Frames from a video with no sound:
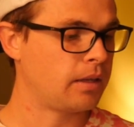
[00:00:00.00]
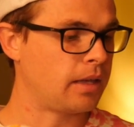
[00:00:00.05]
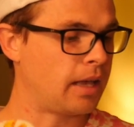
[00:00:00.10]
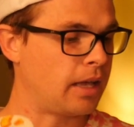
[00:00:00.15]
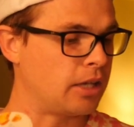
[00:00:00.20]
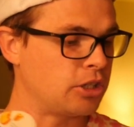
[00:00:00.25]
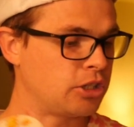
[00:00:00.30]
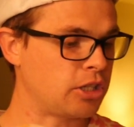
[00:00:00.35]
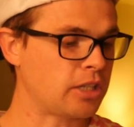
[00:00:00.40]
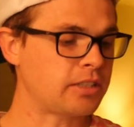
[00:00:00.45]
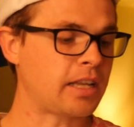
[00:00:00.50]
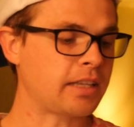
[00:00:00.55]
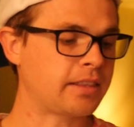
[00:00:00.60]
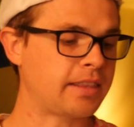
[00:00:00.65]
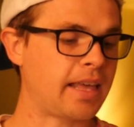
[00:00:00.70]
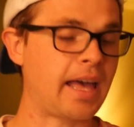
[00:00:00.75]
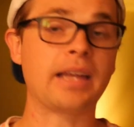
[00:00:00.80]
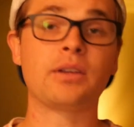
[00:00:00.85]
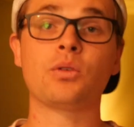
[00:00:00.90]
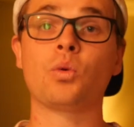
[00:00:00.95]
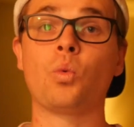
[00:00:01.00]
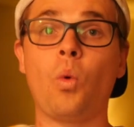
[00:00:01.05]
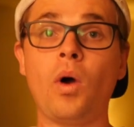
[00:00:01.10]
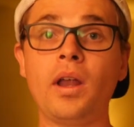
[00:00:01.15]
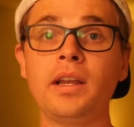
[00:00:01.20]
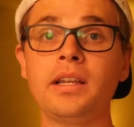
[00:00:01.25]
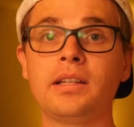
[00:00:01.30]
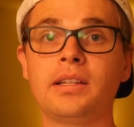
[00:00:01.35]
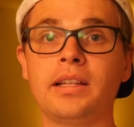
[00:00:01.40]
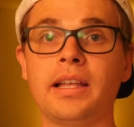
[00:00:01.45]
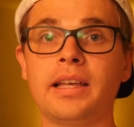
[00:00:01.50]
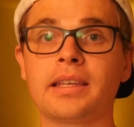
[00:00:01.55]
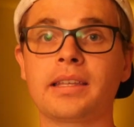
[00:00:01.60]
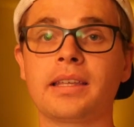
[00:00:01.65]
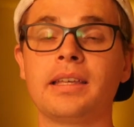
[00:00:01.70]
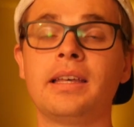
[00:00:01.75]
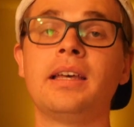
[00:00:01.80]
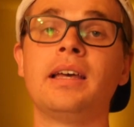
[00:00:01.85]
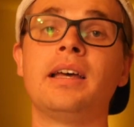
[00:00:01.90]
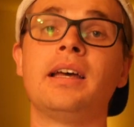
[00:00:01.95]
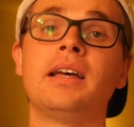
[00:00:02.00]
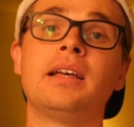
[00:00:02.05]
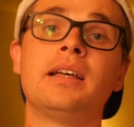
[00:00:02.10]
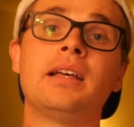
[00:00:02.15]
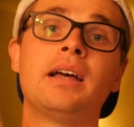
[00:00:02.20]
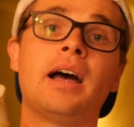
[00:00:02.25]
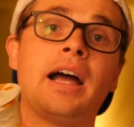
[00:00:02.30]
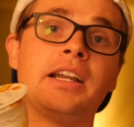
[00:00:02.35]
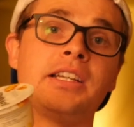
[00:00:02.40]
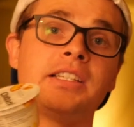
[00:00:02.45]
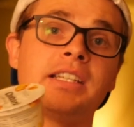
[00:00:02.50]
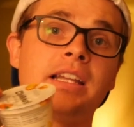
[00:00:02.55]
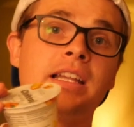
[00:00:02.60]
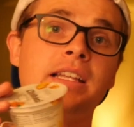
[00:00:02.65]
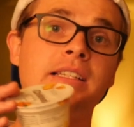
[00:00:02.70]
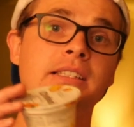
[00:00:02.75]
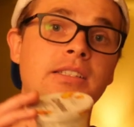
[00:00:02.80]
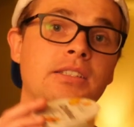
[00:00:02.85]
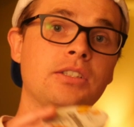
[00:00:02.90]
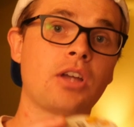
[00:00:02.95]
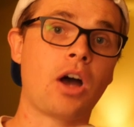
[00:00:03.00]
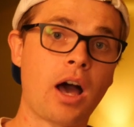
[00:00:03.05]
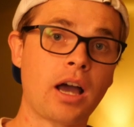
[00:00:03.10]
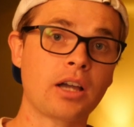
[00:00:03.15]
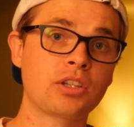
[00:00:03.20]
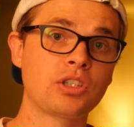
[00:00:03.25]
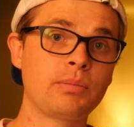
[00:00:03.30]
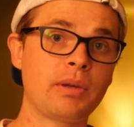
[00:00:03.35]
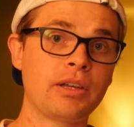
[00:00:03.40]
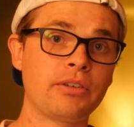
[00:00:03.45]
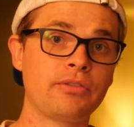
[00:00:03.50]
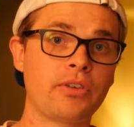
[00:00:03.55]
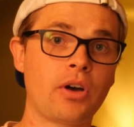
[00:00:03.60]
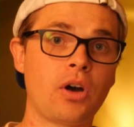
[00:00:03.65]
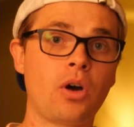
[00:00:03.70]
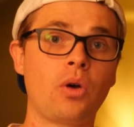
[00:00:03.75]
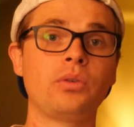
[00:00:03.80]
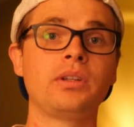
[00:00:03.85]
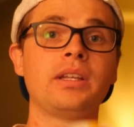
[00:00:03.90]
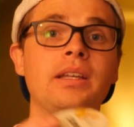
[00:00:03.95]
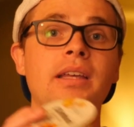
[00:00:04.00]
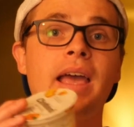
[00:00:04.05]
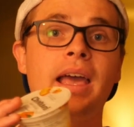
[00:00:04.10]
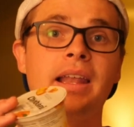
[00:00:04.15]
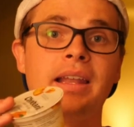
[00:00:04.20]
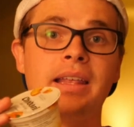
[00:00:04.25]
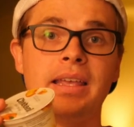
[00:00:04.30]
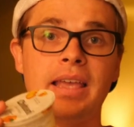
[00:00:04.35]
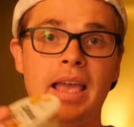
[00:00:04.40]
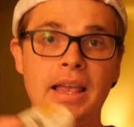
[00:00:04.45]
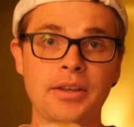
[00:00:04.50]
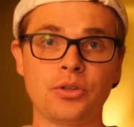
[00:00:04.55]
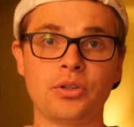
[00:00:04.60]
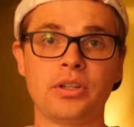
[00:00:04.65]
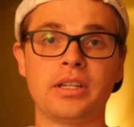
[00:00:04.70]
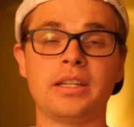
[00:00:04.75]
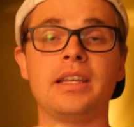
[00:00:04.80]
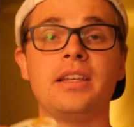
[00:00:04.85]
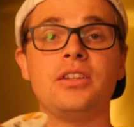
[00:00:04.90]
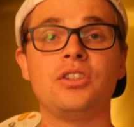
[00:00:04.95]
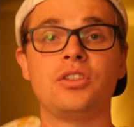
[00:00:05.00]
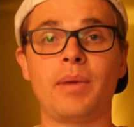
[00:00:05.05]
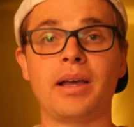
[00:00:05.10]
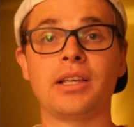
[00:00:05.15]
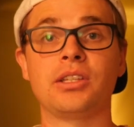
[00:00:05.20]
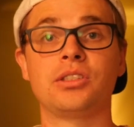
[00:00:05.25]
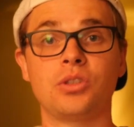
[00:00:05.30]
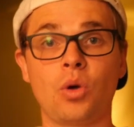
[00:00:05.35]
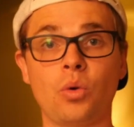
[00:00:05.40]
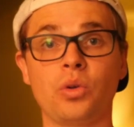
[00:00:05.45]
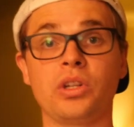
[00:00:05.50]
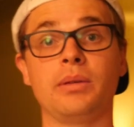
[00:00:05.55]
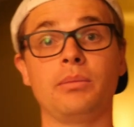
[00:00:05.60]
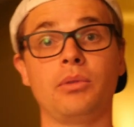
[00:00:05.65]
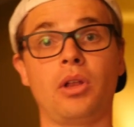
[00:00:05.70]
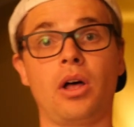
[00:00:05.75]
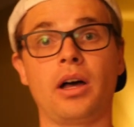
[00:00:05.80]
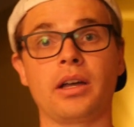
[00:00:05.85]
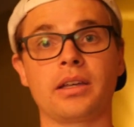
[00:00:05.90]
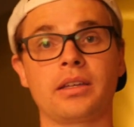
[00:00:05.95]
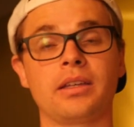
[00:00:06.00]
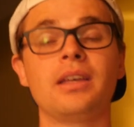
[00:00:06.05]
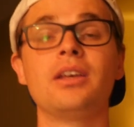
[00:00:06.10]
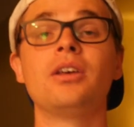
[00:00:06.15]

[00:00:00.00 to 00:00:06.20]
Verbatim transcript: And just like that, one click, I just had to talk to my phone and it entered it into my sodium log.